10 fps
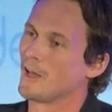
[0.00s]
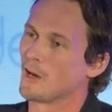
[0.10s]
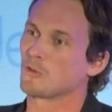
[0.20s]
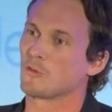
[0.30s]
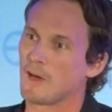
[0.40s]
It
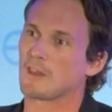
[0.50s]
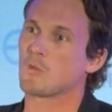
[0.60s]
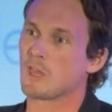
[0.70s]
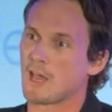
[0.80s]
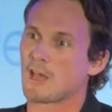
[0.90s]
was the fact that
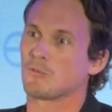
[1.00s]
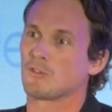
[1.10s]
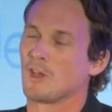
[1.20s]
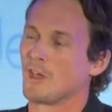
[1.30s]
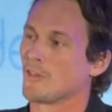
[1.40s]
we kept
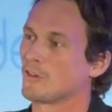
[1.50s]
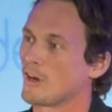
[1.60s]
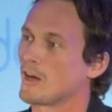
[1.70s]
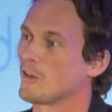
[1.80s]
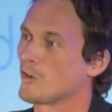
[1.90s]
the
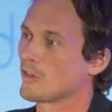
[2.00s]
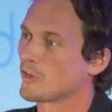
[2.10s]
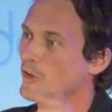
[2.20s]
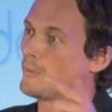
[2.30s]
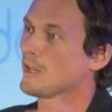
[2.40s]
dialogue and
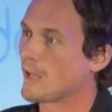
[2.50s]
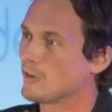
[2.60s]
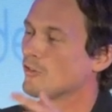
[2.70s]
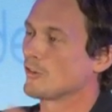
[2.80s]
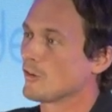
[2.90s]
the
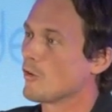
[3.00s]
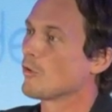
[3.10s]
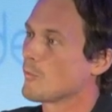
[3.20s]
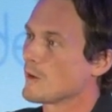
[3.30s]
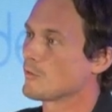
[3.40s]
communication all
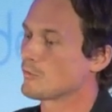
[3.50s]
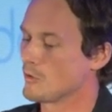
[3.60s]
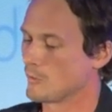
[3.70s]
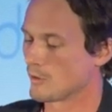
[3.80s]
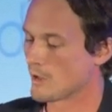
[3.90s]
the way
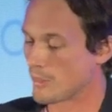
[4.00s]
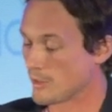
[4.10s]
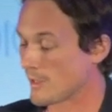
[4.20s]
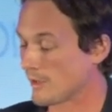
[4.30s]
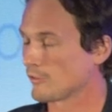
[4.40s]
through. And I
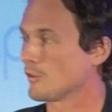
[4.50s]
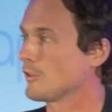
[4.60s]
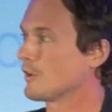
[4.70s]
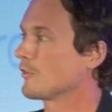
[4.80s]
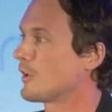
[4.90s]
think that's another
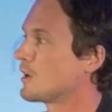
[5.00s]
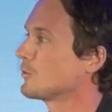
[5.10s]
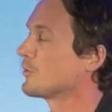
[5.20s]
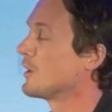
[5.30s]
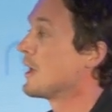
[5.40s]
thing that's
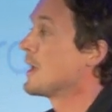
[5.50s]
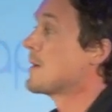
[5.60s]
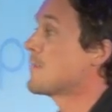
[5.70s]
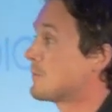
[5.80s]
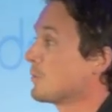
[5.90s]
helped
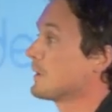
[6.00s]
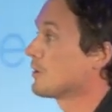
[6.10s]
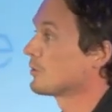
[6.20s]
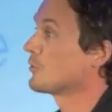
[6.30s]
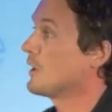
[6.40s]
people be
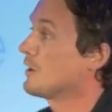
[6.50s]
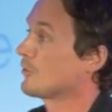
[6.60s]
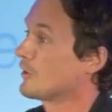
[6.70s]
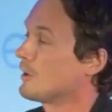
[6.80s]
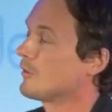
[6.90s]
loyal to
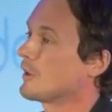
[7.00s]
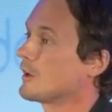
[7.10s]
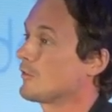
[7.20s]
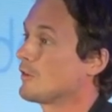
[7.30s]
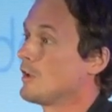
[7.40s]
Innocent, is
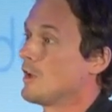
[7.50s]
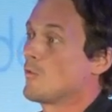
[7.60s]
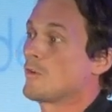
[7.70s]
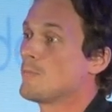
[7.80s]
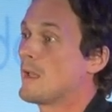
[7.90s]
that
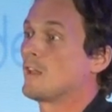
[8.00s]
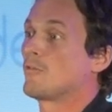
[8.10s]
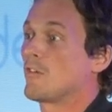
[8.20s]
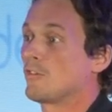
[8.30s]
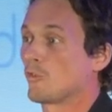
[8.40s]
we've made it a
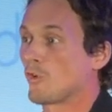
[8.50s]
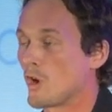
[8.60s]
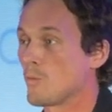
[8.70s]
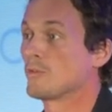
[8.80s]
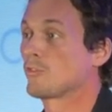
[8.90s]
very sort of
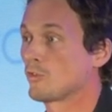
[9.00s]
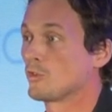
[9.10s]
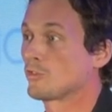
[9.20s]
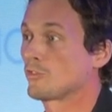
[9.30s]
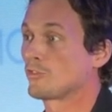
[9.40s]

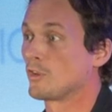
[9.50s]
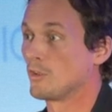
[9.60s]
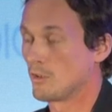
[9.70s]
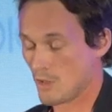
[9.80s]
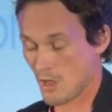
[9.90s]
open-sourced
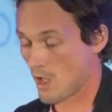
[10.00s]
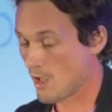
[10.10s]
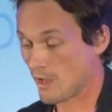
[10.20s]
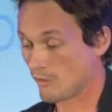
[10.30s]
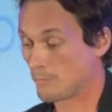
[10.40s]

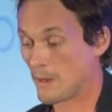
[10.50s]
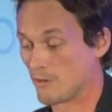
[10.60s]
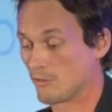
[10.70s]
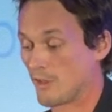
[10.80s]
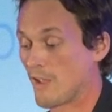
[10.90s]
experience.